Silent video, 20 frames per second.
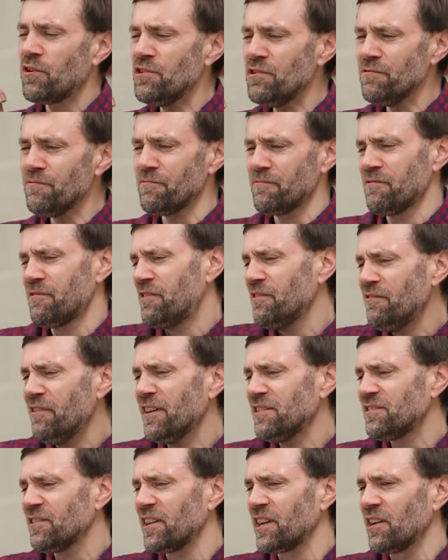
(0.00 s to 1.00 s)
Can you
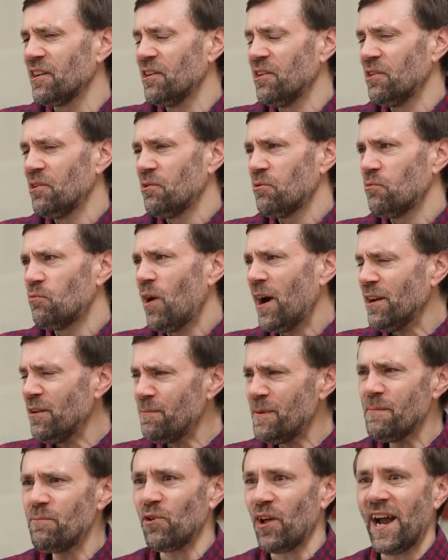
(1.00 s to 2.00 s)
answer, like, why do
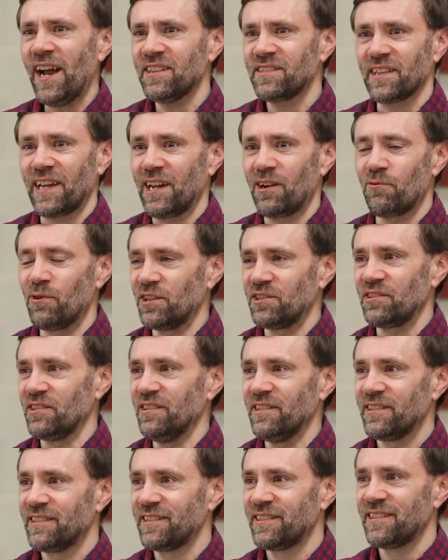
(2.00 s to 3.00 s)
people ask that
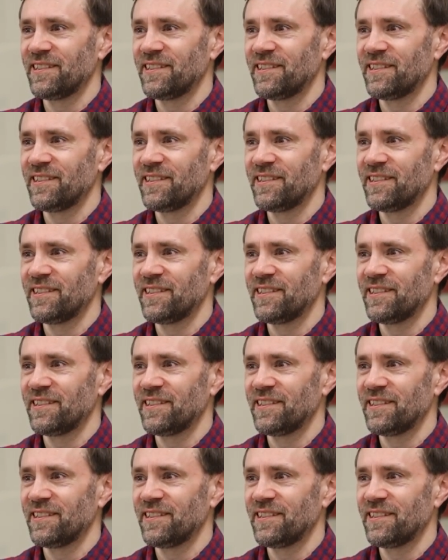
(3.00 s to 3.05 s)
question?